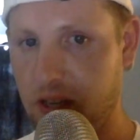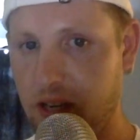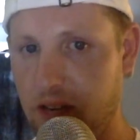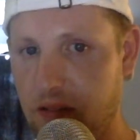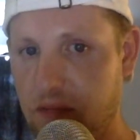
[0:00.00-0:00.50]

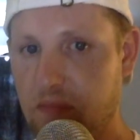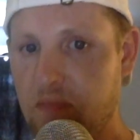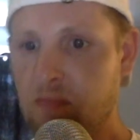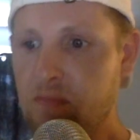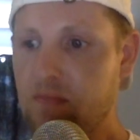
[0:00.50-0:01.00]
down
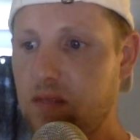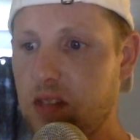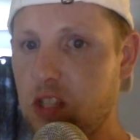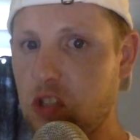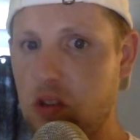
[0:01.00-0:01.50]

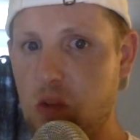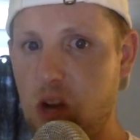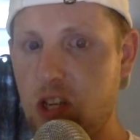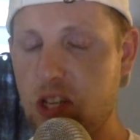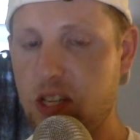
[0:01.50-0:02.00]
the George
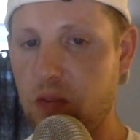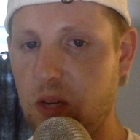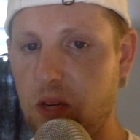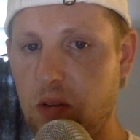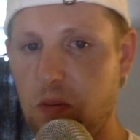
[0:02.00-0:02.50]
Washington
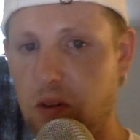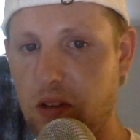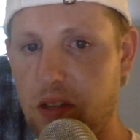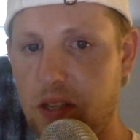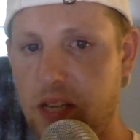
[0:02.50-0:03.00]
one out in
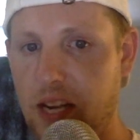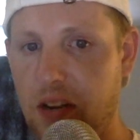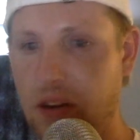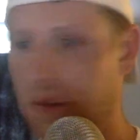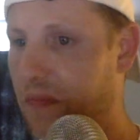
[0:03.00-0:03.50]
Portland,
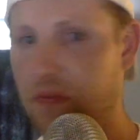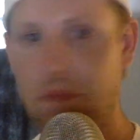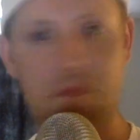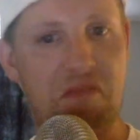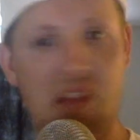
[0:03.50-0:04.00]
and
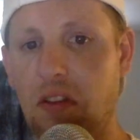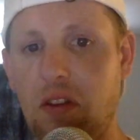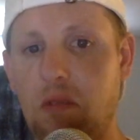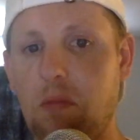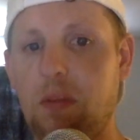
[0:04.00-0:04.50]

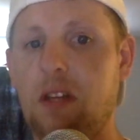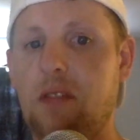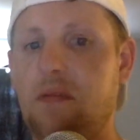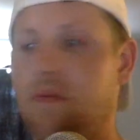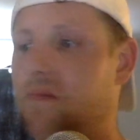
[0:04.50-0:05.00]
nothing will be
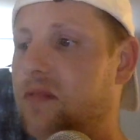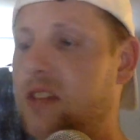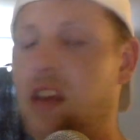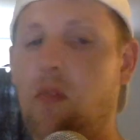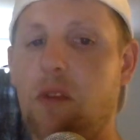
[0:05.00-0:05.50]
done.
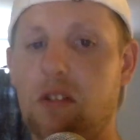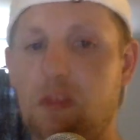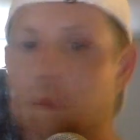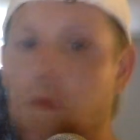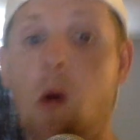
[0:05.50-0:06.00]
Ted Wheeler's
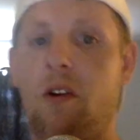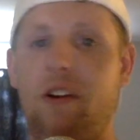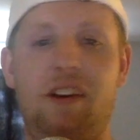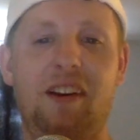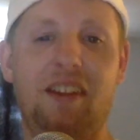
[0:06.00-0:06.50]
a
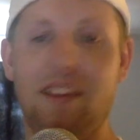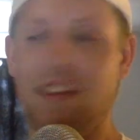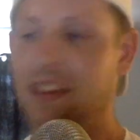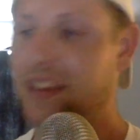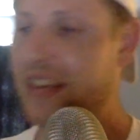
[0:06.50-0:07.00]
moron.
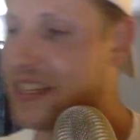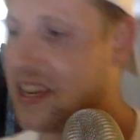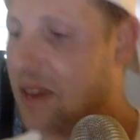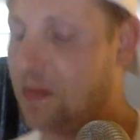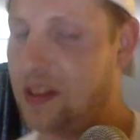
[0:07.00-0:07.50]
He's
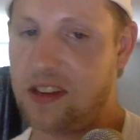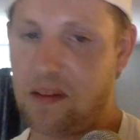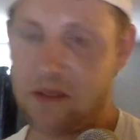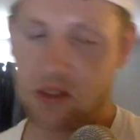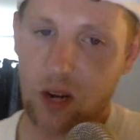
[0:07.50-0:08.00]
got to be the
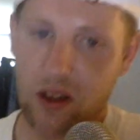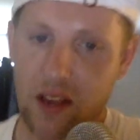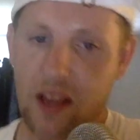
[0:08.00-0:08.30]
dumbest one.